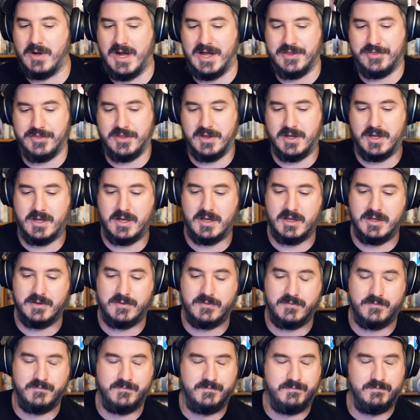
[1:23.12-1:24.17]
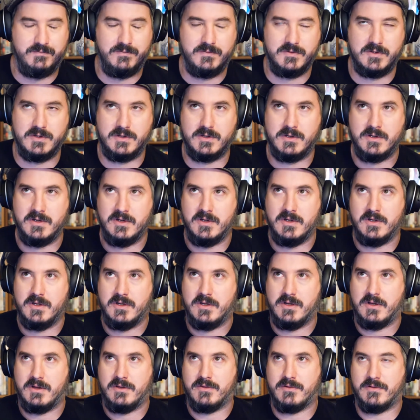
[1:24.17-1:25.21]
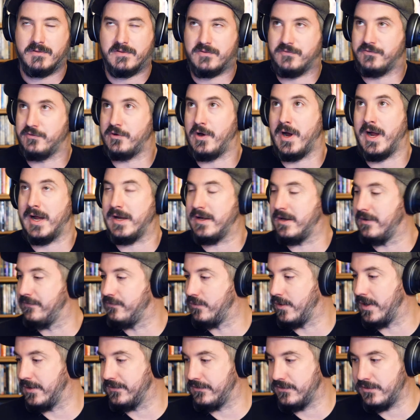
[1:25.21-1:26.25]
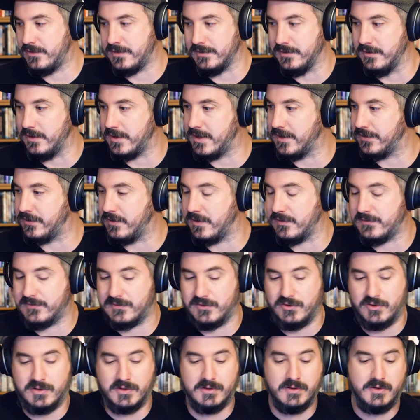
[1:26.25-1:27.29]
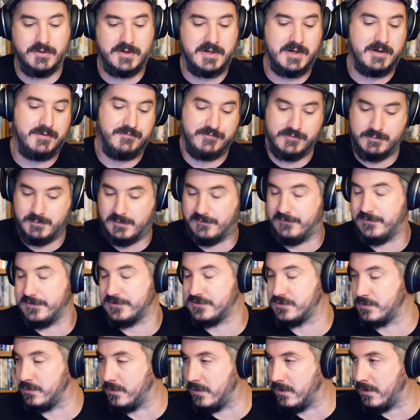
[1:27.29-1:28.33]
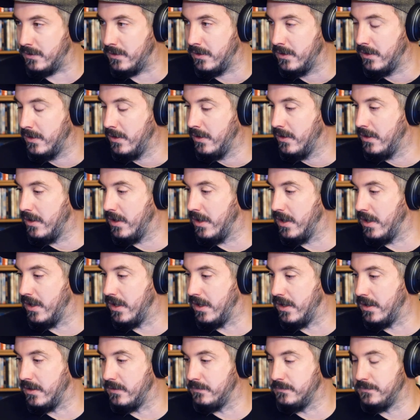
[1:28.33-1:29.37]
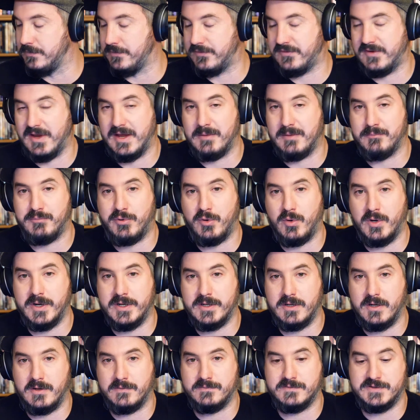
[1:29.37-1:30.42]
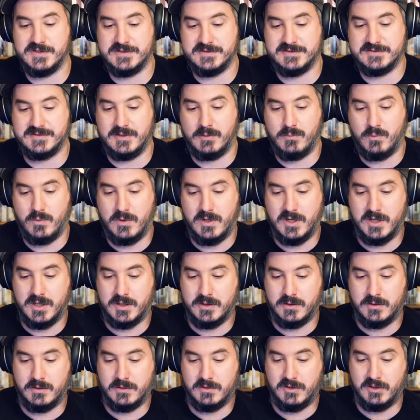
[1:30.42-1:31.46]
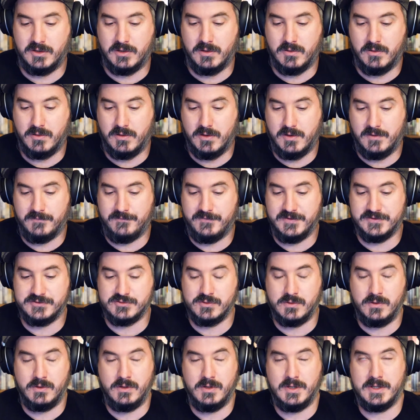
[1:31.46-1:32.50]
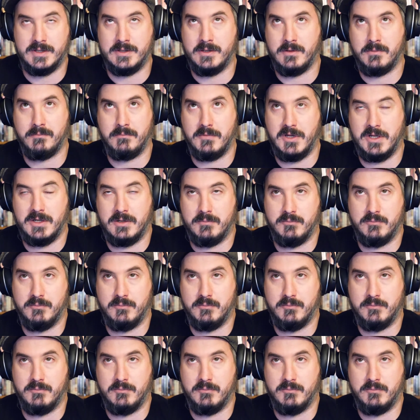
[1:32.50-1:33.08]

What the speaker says: think there's a variety of ways you can look at this. You can look at it from a visual standpoint of just someone, a visual in a